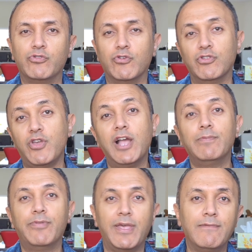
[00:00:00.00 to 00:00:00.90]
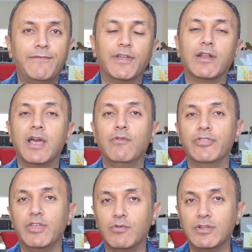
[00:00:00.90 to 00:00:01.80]
or you help them figure out
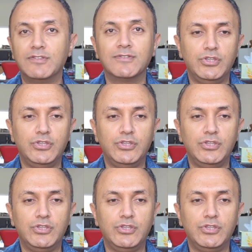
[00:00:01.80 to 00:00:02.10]
what they want.